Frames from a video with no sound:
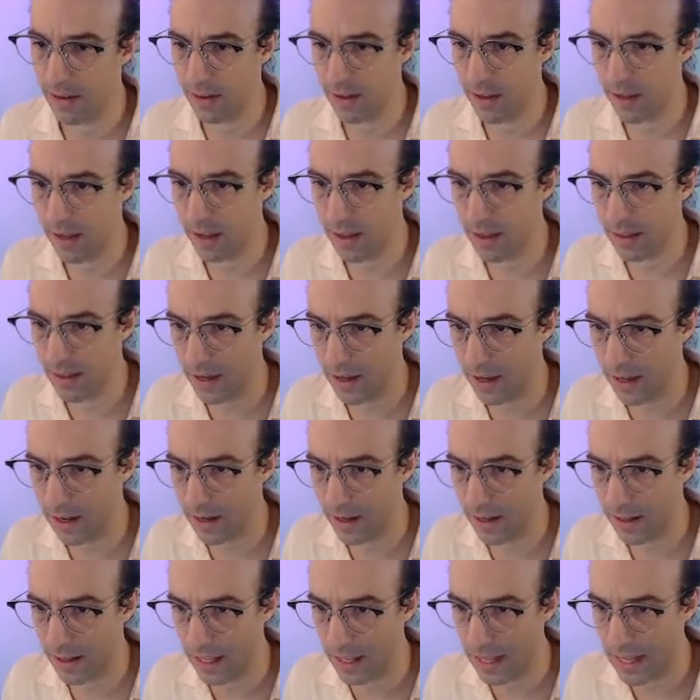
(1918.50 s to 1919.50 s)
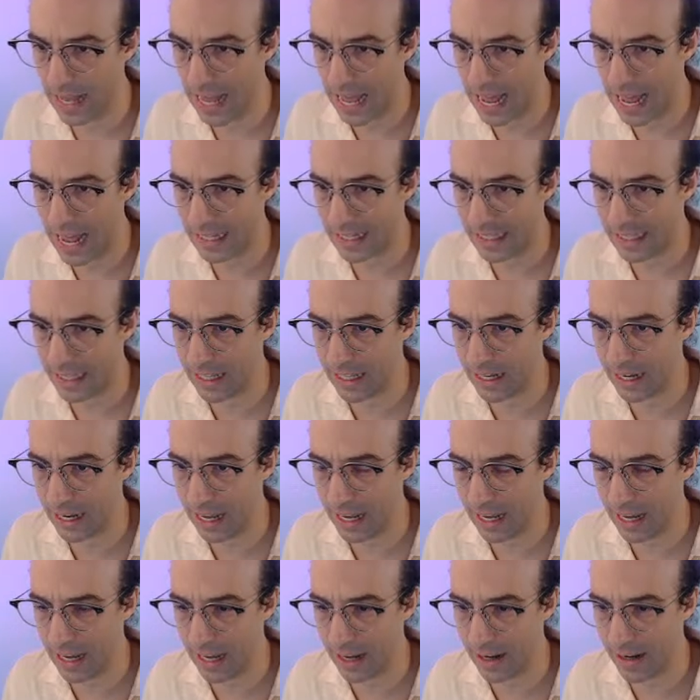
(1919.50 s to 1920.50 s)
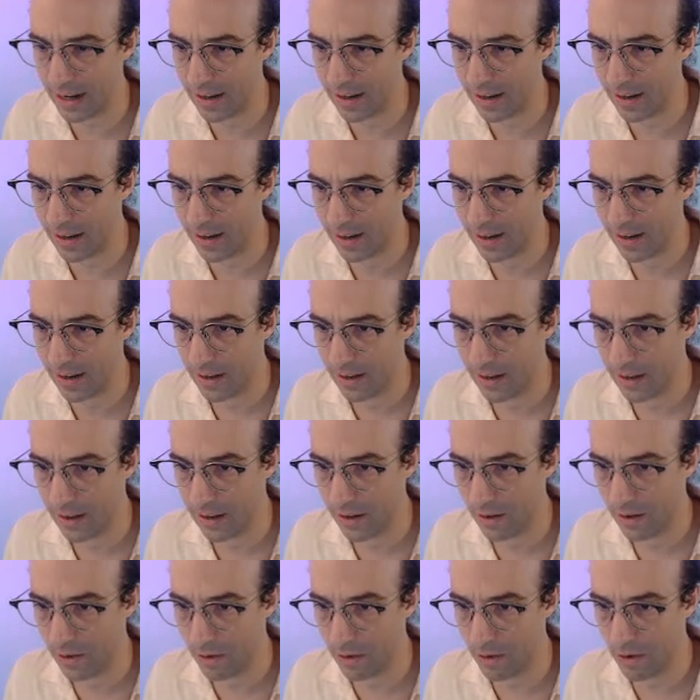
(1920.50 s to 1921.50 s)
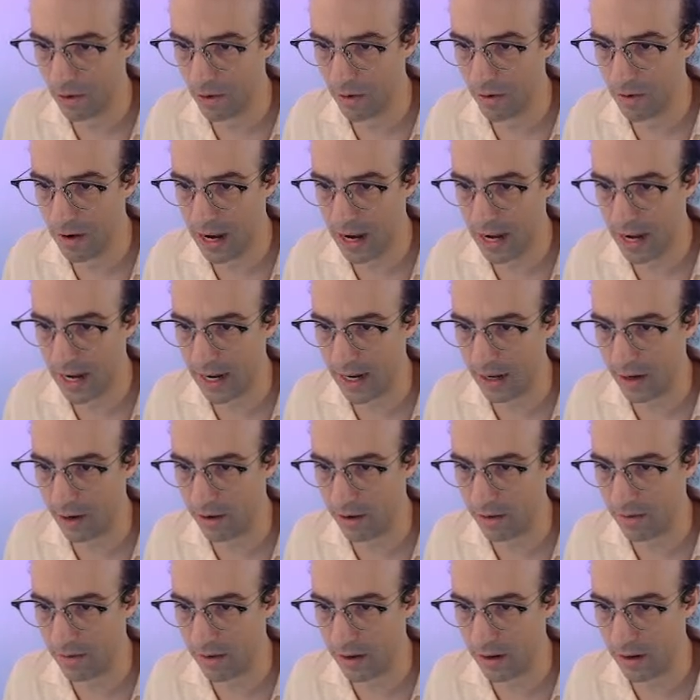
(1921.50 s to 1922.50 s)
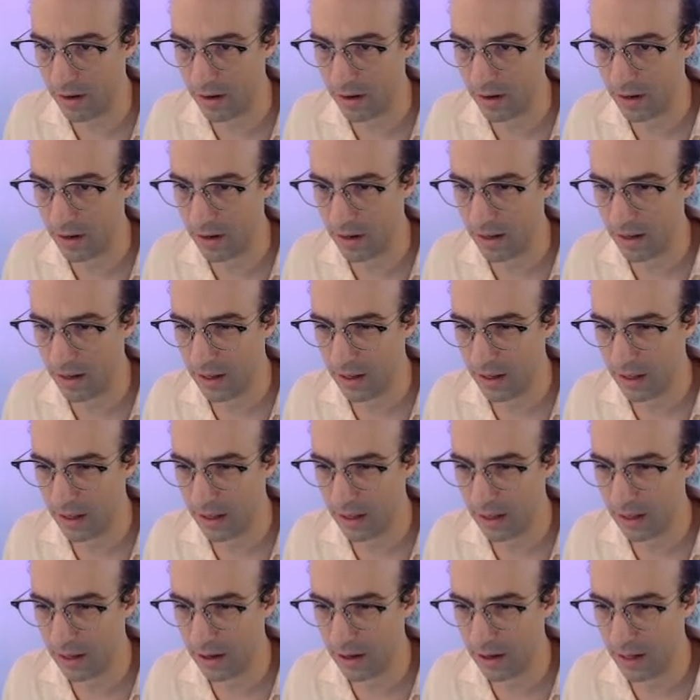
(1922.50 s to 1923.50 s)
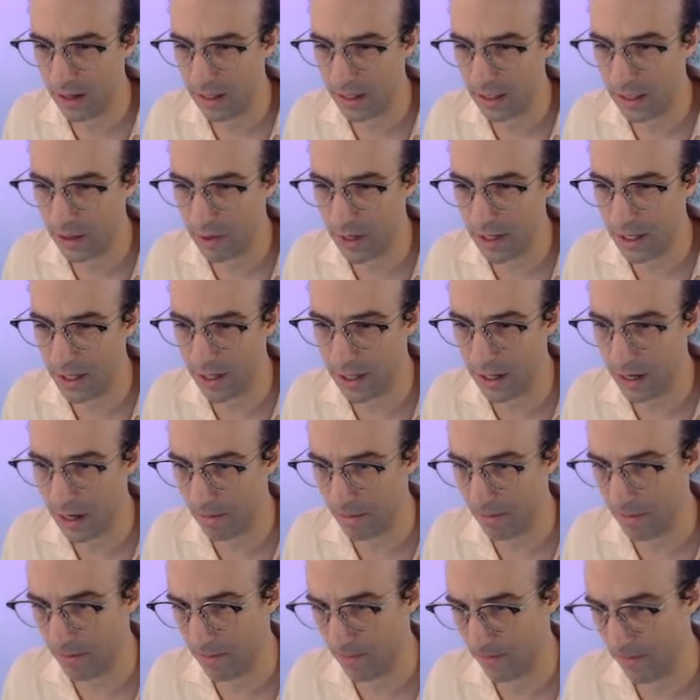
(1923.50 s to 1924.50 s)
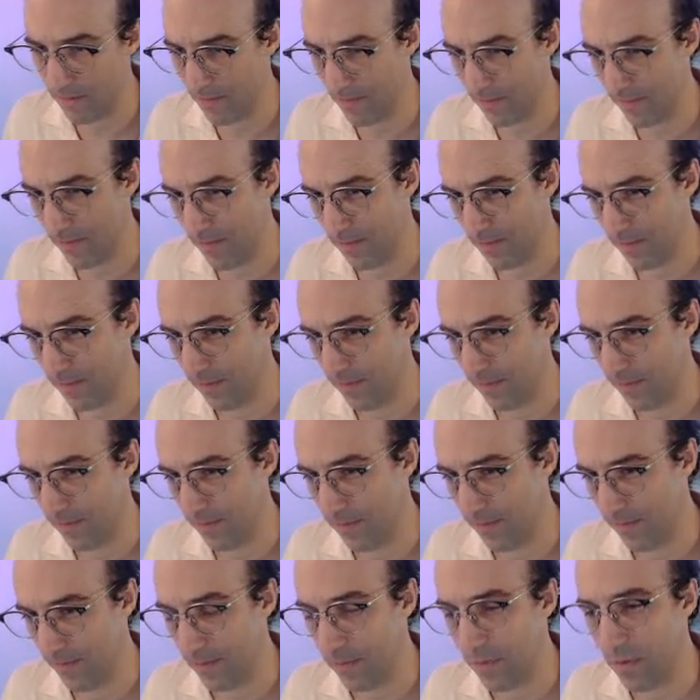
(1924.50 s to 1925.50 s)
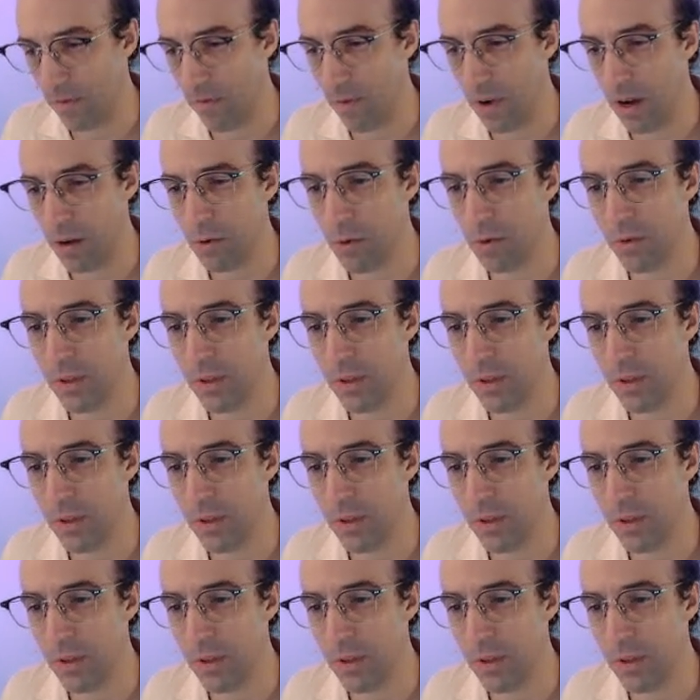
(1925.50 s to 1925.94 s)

And then the last little hand, we'll do it right over here because he's reaching up. And I'm doing